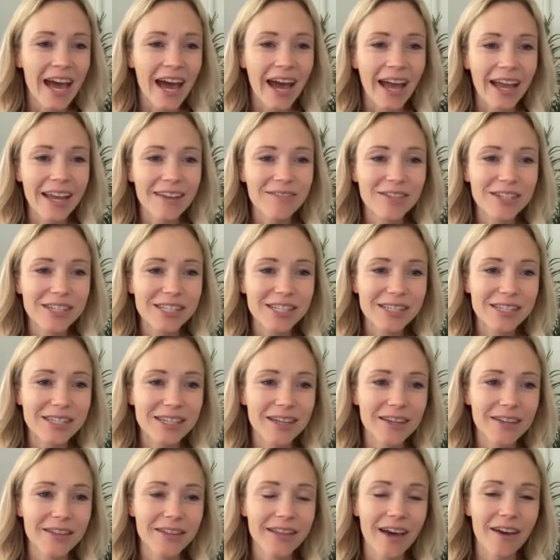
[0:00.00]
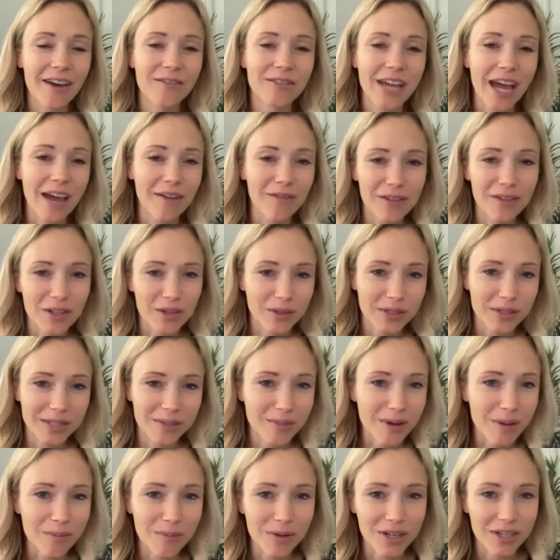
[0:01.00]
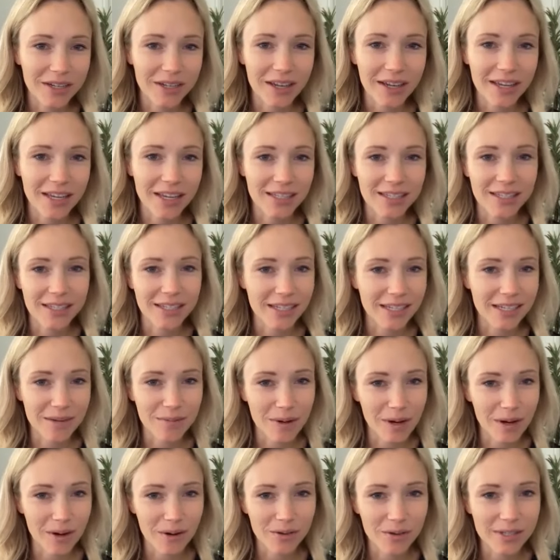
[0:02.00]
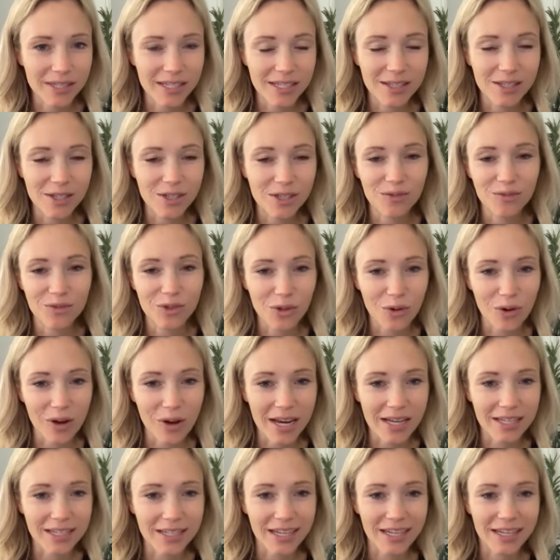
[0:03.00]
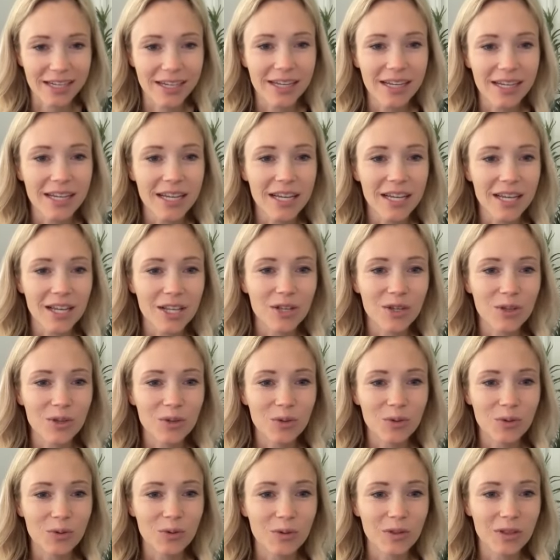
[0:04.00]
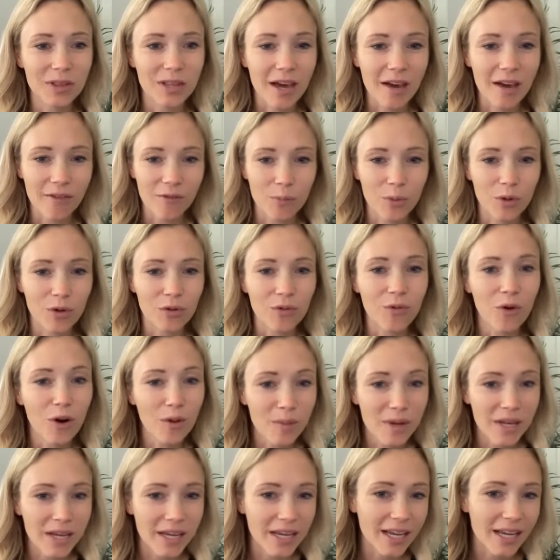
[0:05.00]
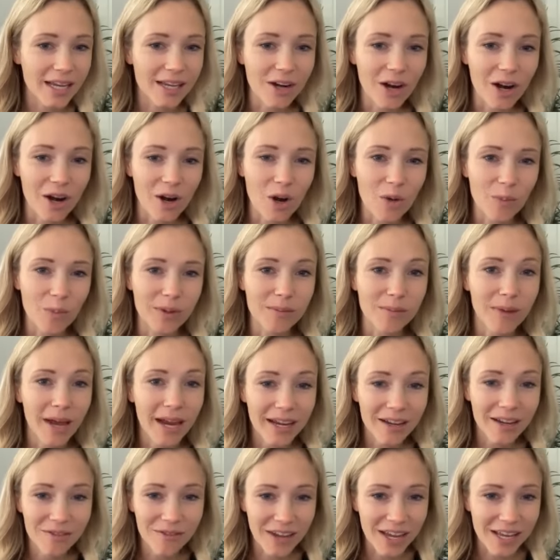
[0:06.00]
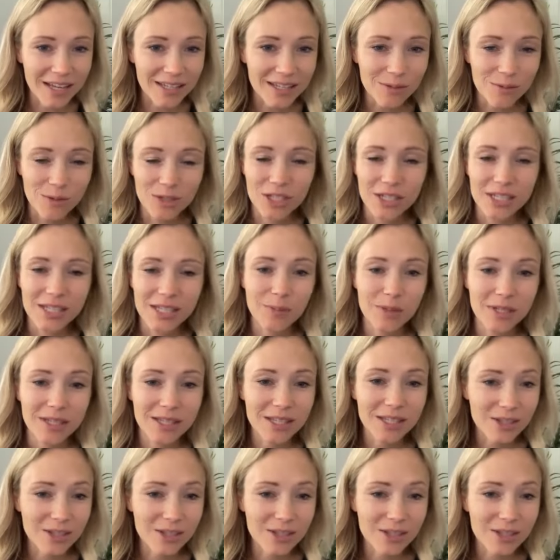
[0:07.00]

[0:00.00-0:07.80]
I've just loved having you as a member in TMO since you've joined, and you love performing in our open mic events, which has been